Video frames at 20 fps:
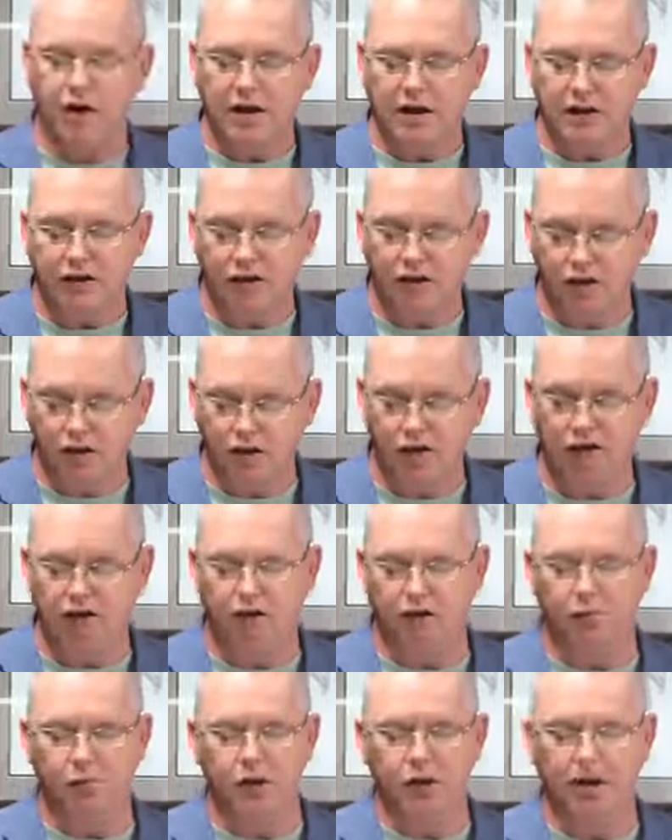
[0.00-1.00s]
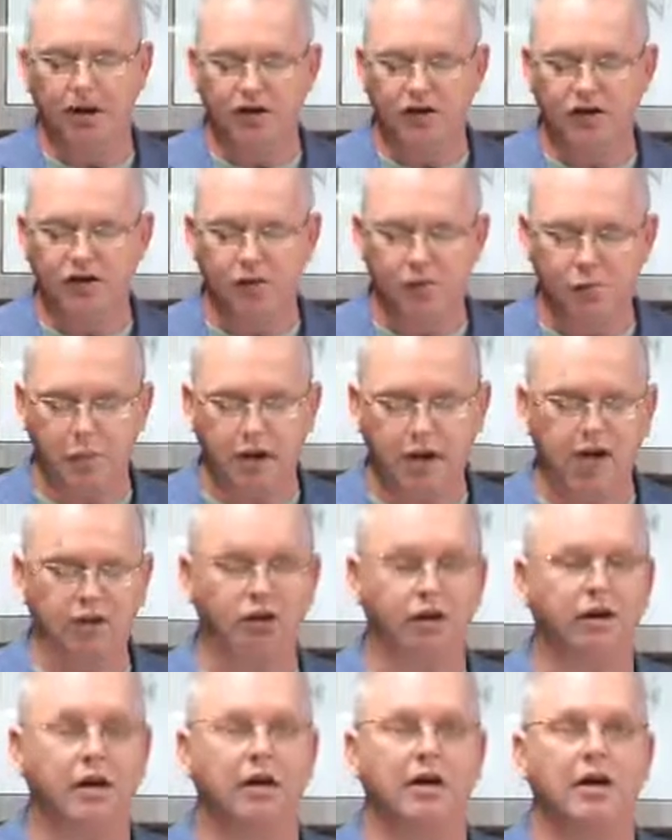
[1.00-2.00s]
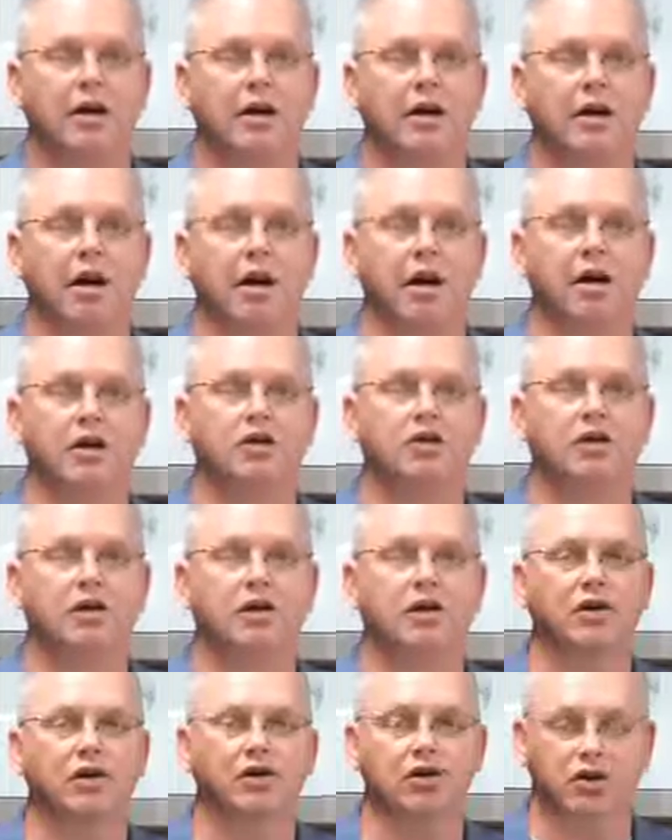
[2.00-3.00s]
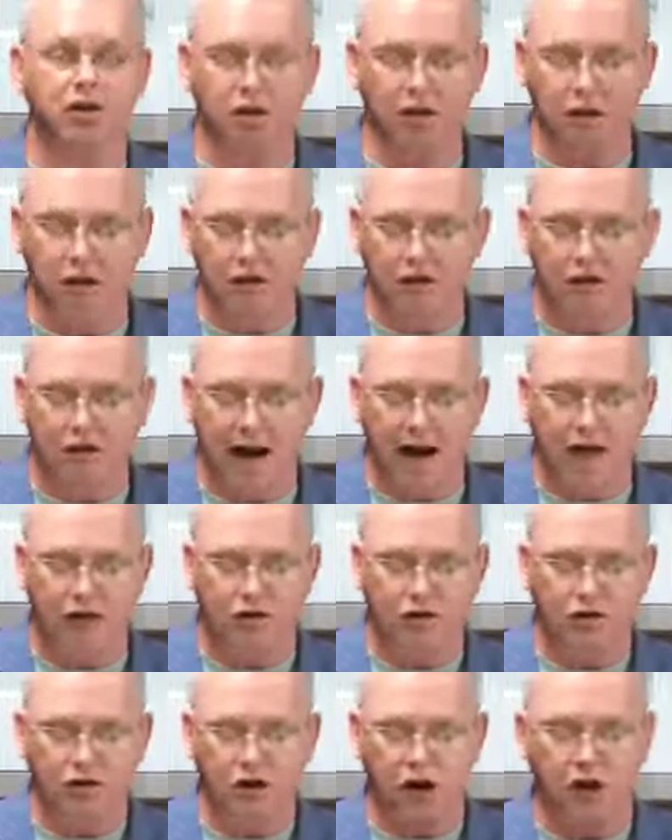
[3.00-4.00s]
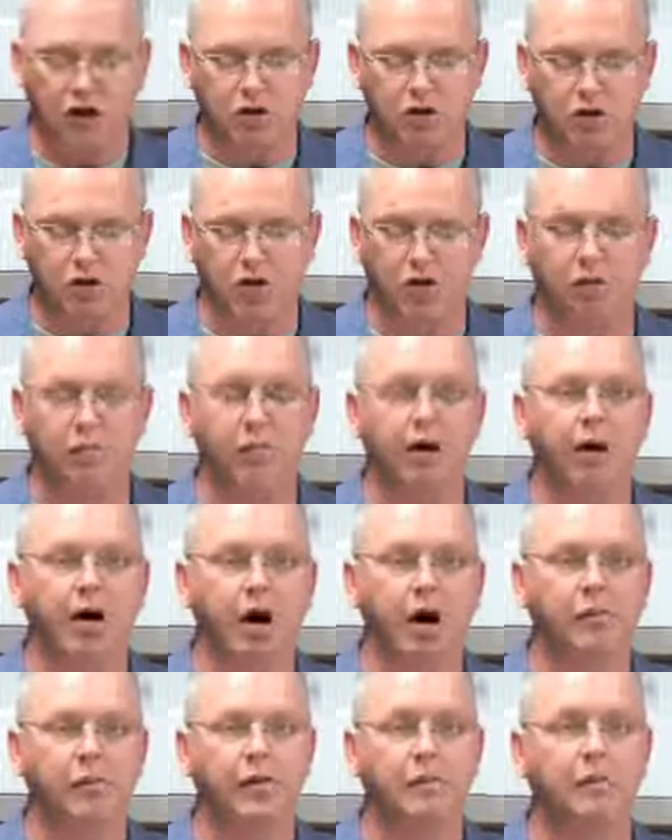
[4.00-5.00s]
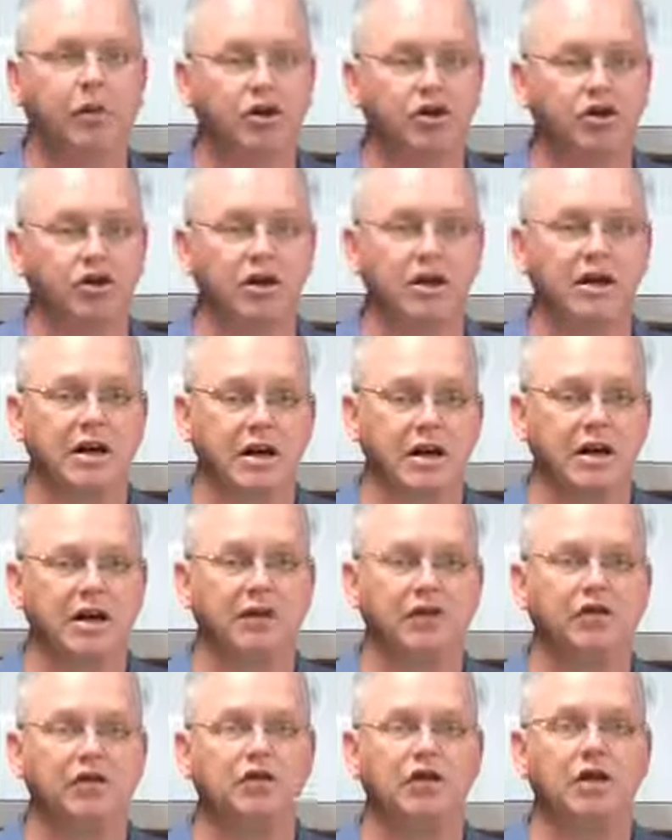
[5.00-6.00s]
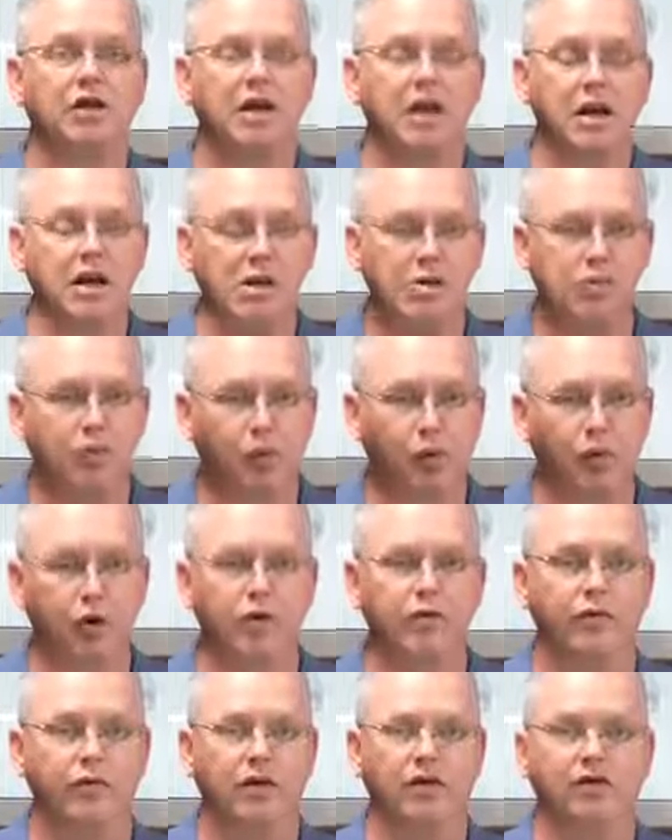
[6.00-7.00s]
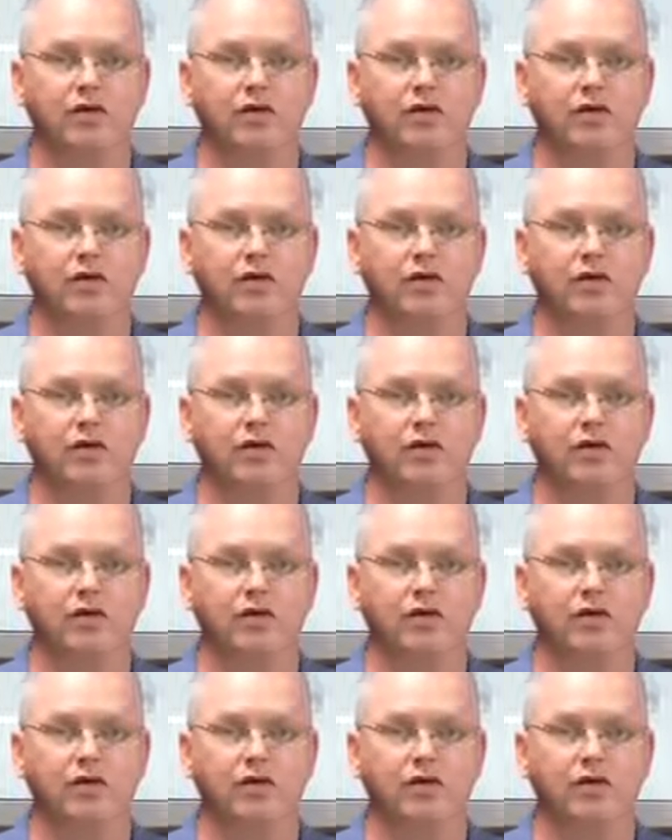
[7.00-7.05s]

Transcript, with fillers: His sister, Melissa Beasley, uh, she is still in Jackson's Hospital in Montgomery, but she is improving.